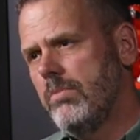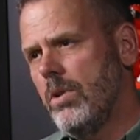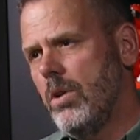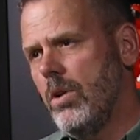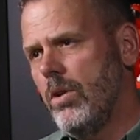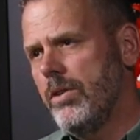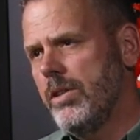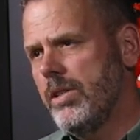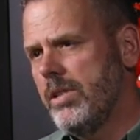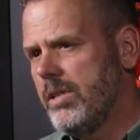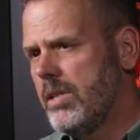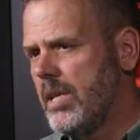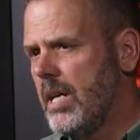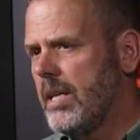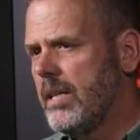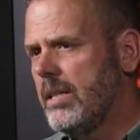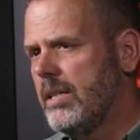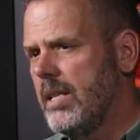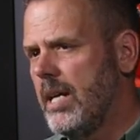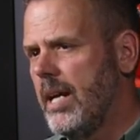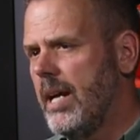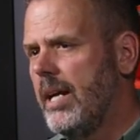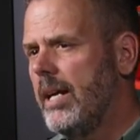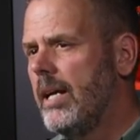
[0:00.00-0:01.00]
On the
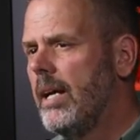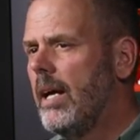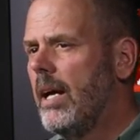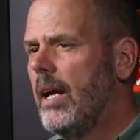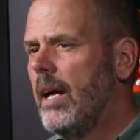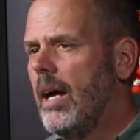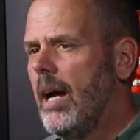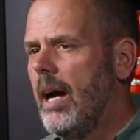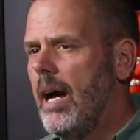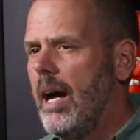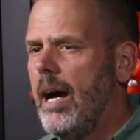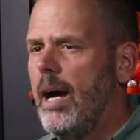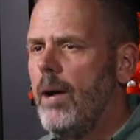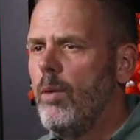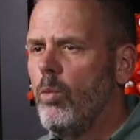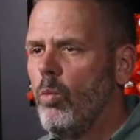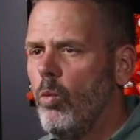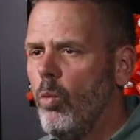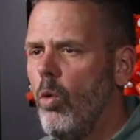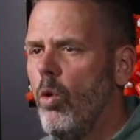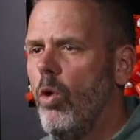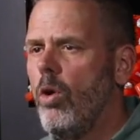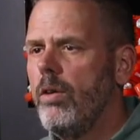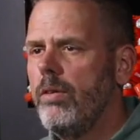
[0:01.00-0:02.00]
second day, I
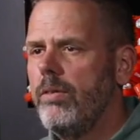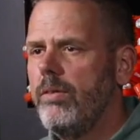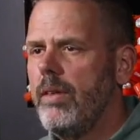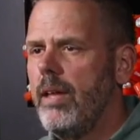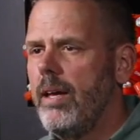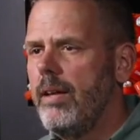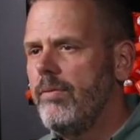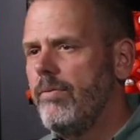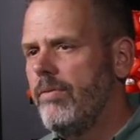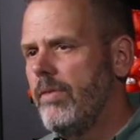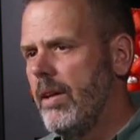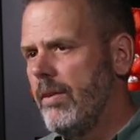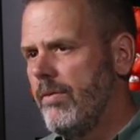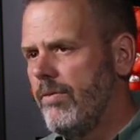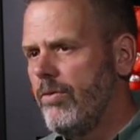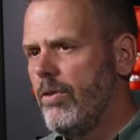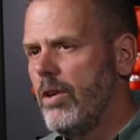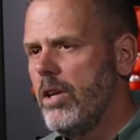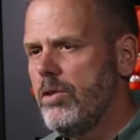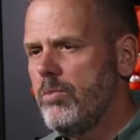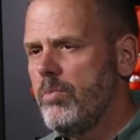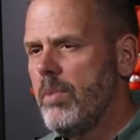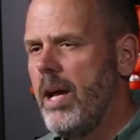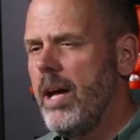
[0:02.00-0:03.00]
want that
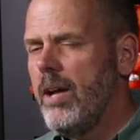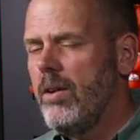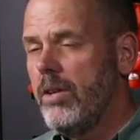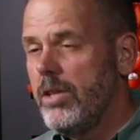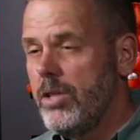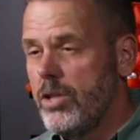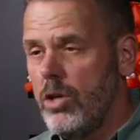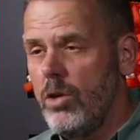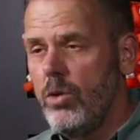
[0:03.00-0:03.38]
fresh battery.